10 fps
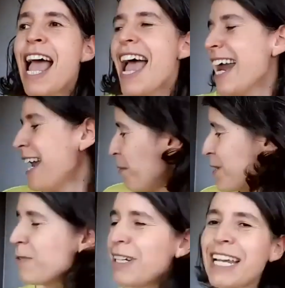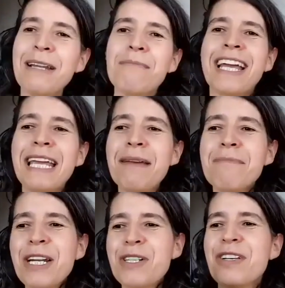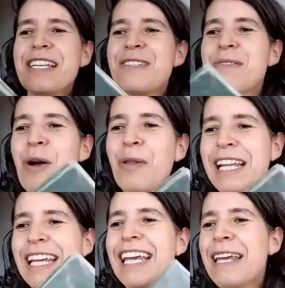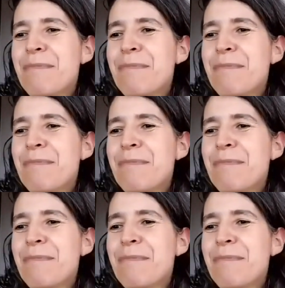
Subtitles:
And I was looking in my E major, that's the only